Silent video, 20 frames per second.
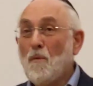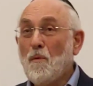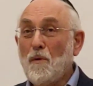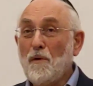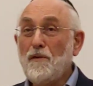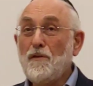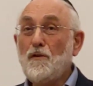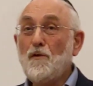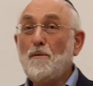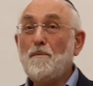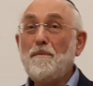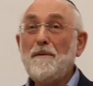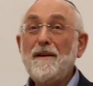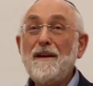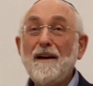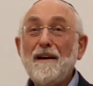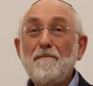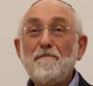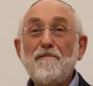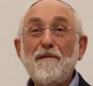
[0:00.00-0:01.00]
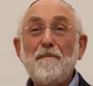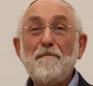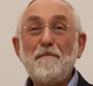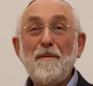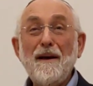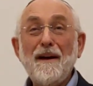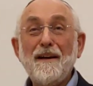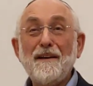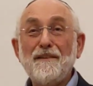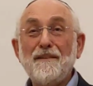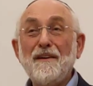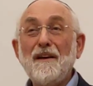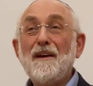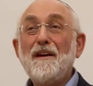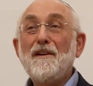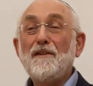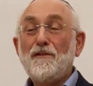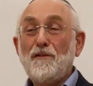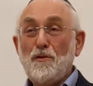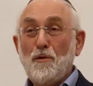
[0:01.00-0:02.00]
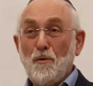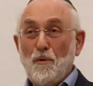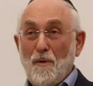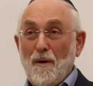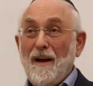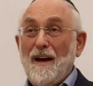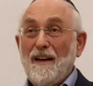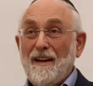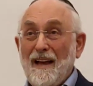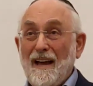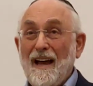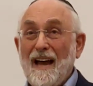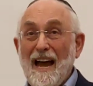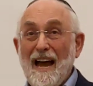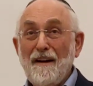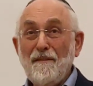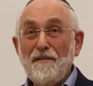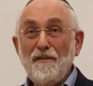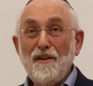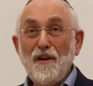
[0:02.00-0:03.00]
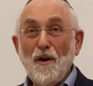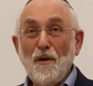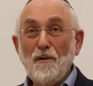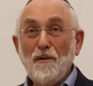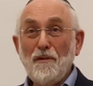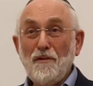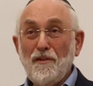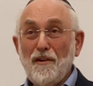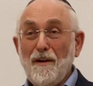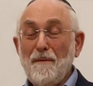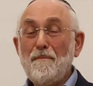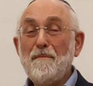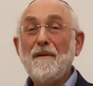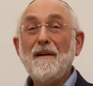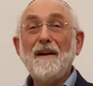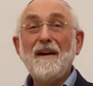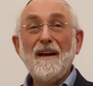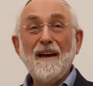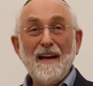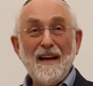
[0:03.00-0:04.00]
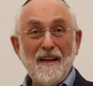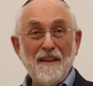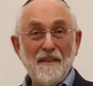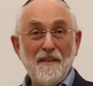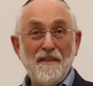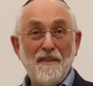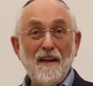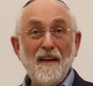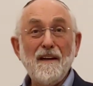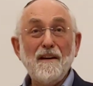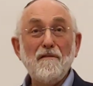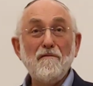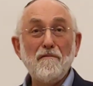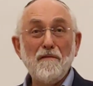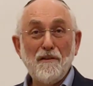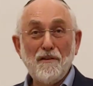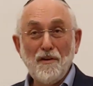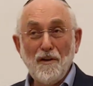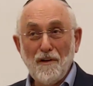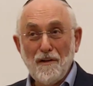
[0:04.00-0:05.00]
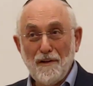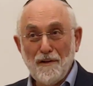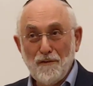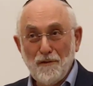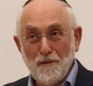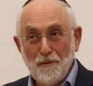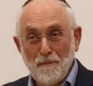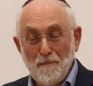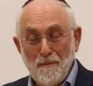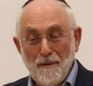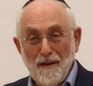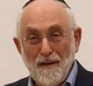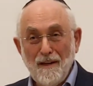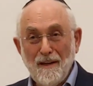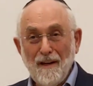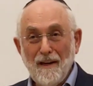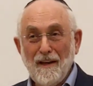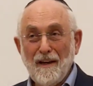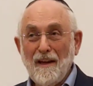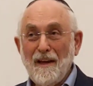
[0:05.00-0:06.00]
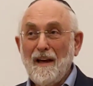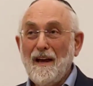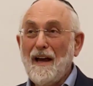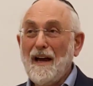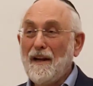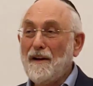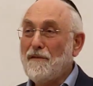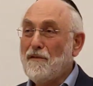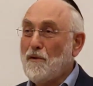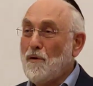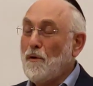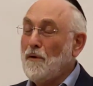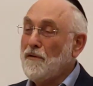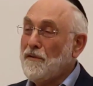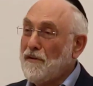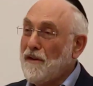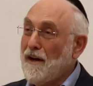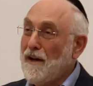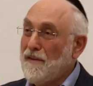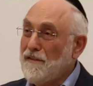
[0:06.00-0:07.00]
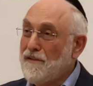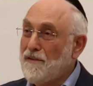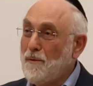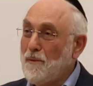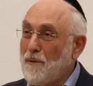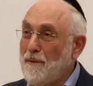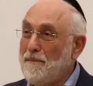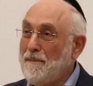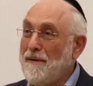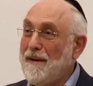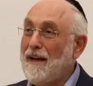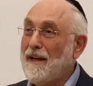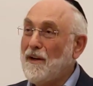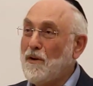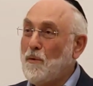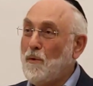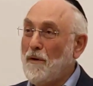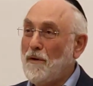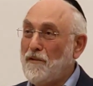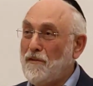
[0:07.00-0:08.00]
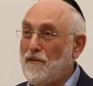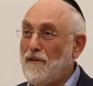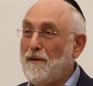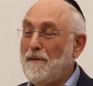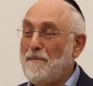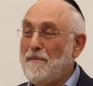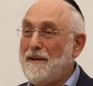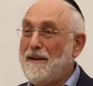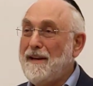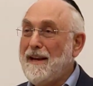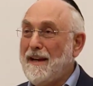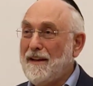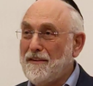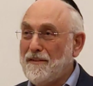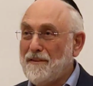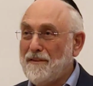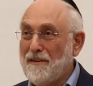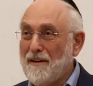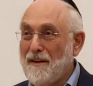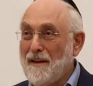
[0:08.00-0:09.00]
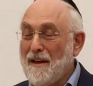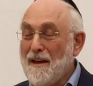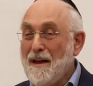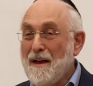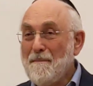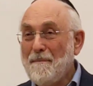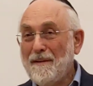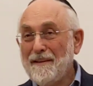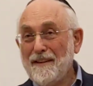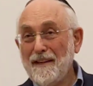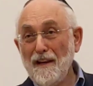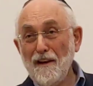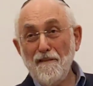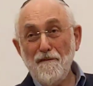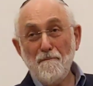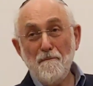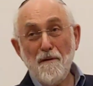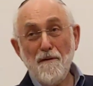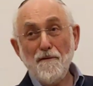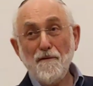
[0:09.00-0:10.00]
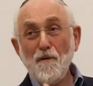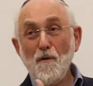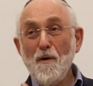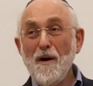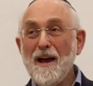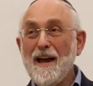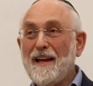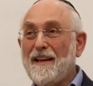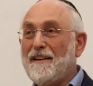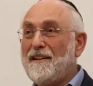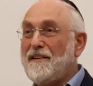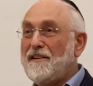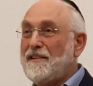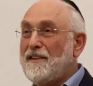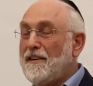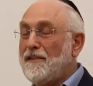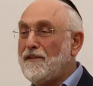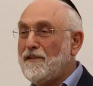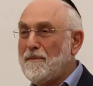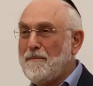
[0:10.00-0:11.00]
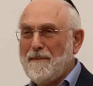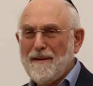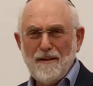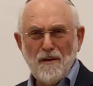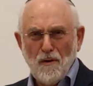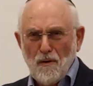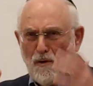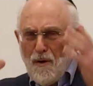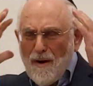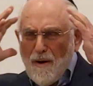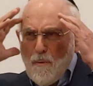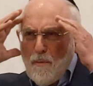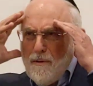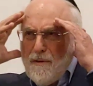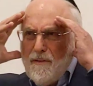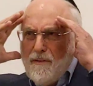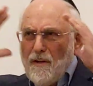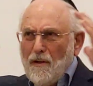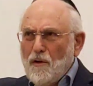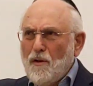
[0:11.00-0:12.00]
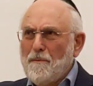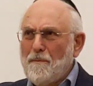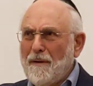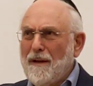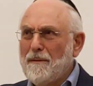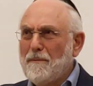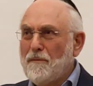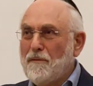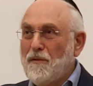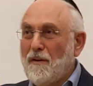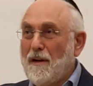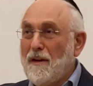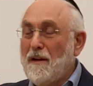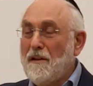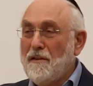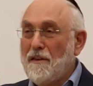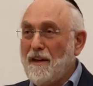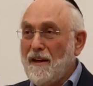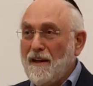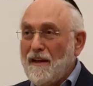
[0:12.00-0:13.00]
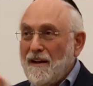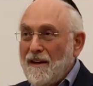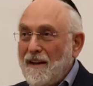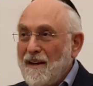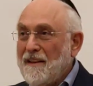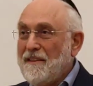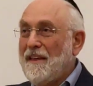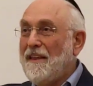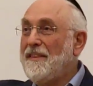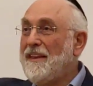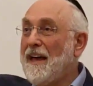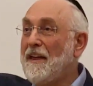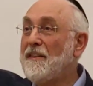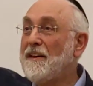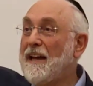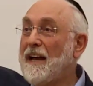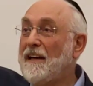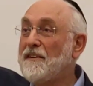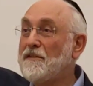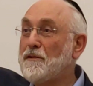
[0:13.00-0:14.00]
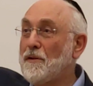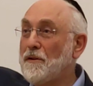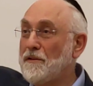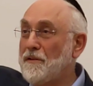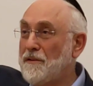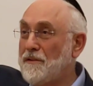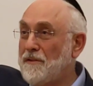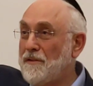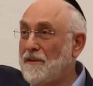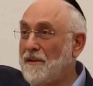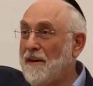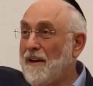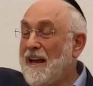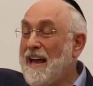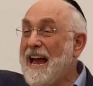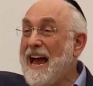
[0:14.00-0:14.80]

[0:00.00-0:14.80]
would you be prepared to have the ownership and then return it to me? And of course the answer will be unquestionably yes. But if beforehand he says to me, no, I wouldn't take your apartment for anything, then the other guy's got it.